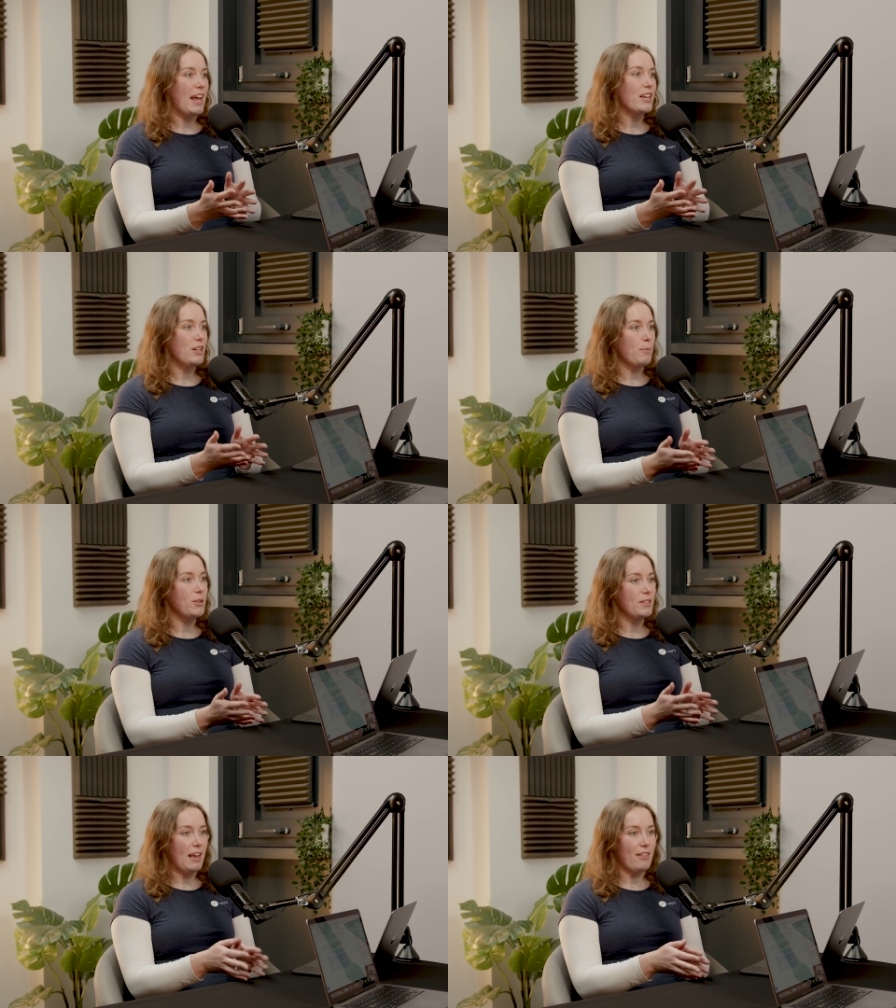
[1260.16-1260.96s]
actually
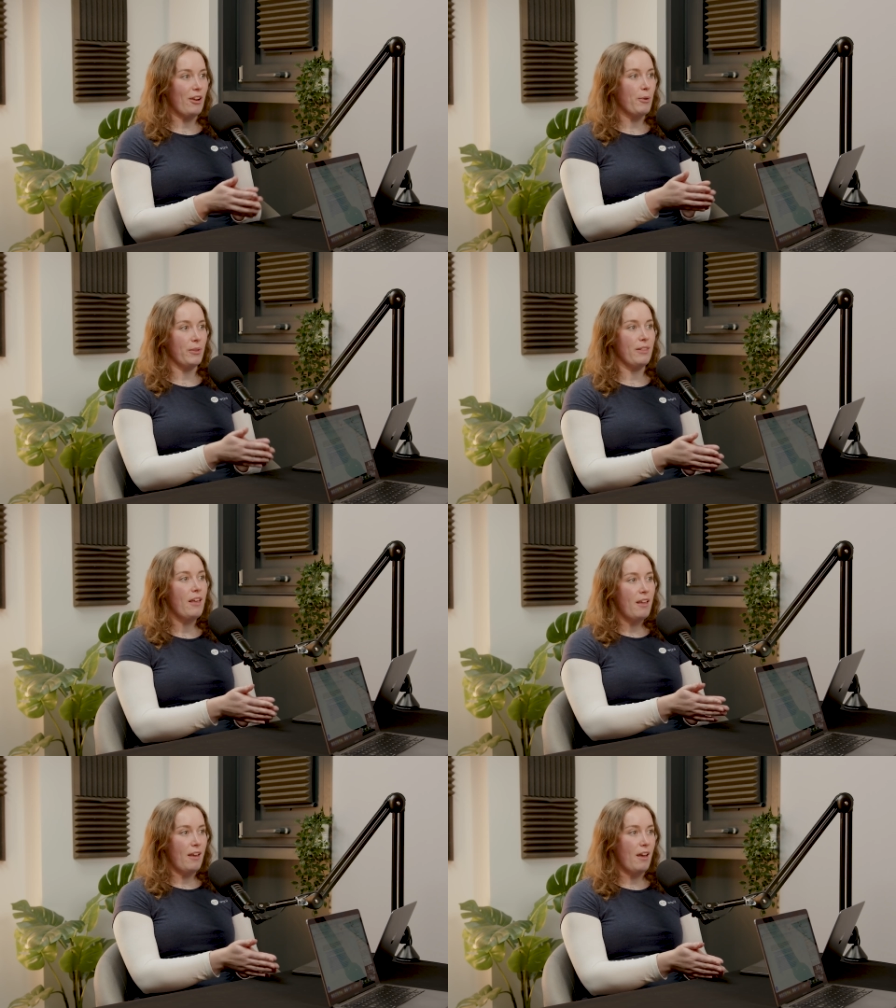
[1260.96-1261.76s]
put together, I want
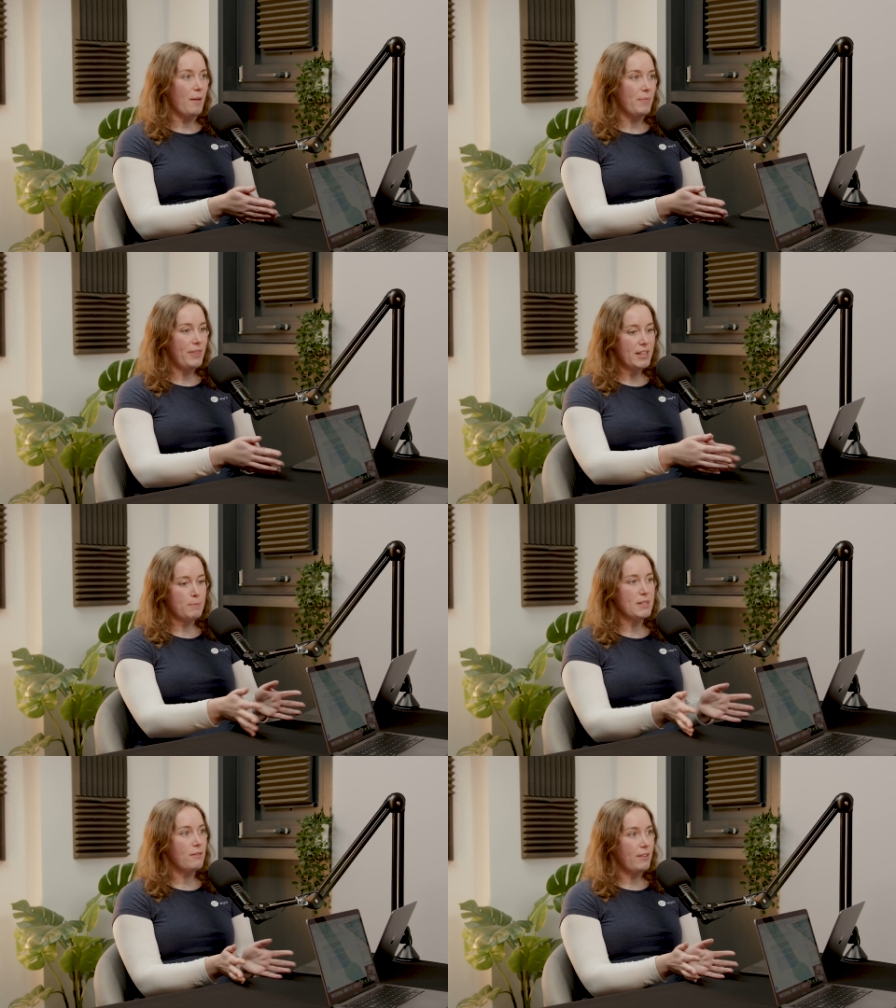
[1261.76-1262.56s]
this
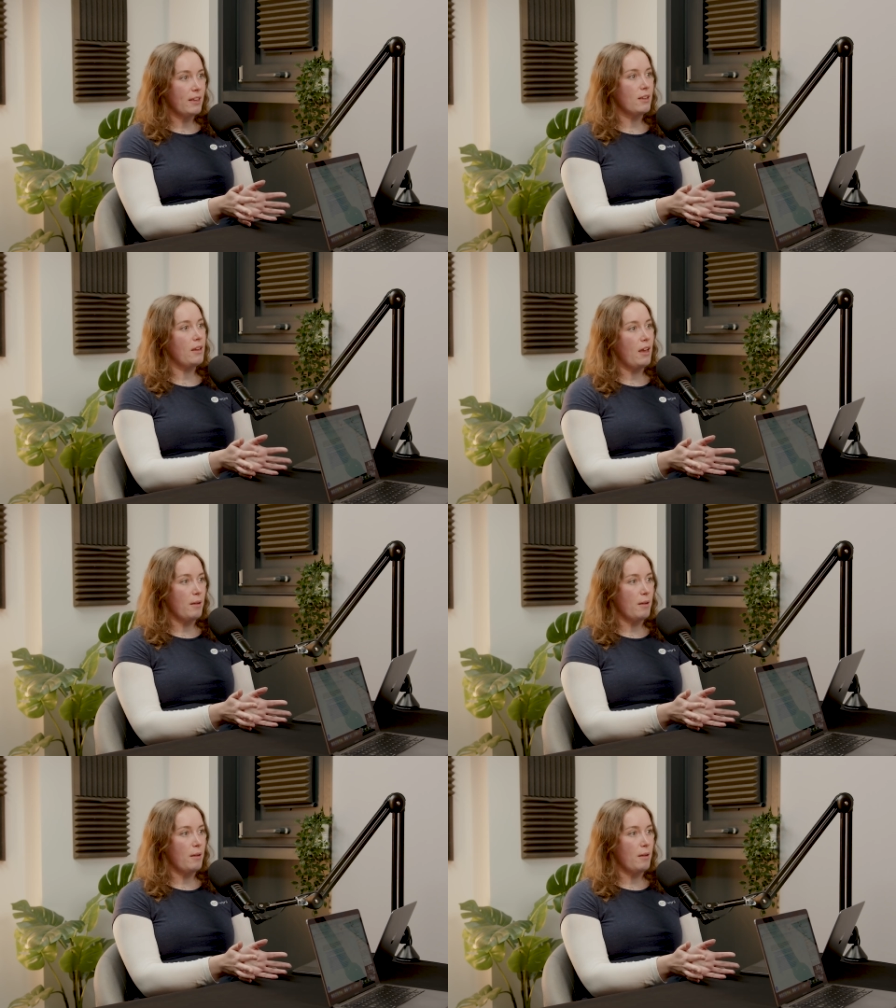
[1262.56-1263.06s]
specific